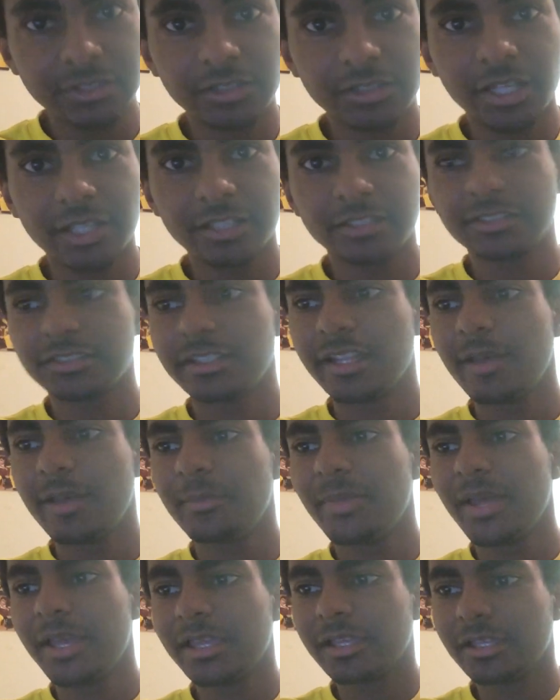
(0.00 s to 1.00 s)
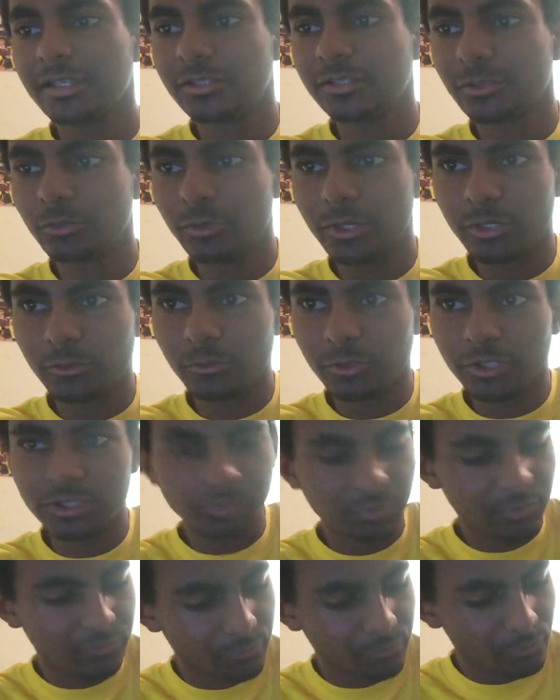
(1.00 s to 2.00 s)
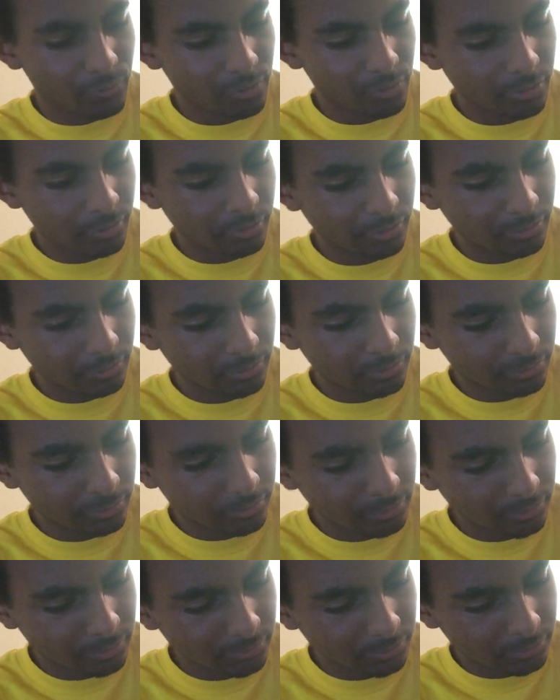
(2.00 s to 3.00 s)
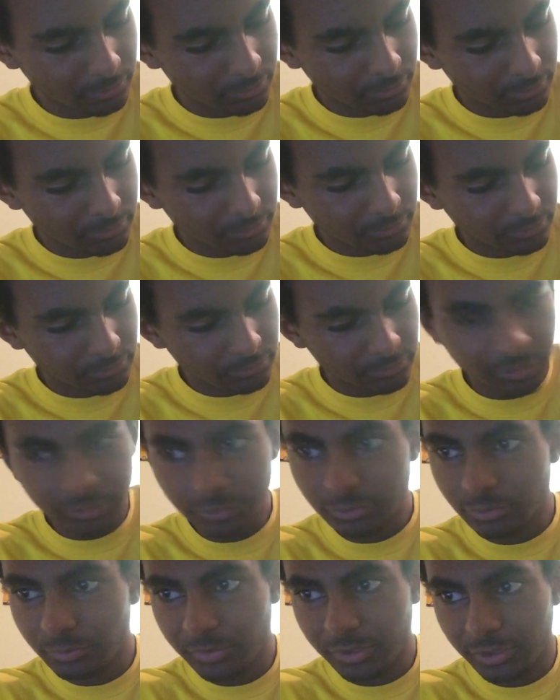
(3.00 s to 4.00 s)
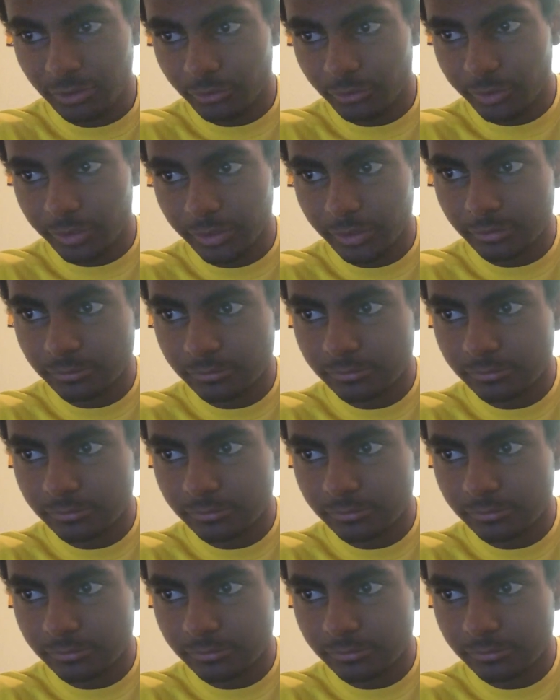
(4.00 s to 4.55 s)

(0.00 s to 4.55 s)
like snap back into where it was before, this would be great.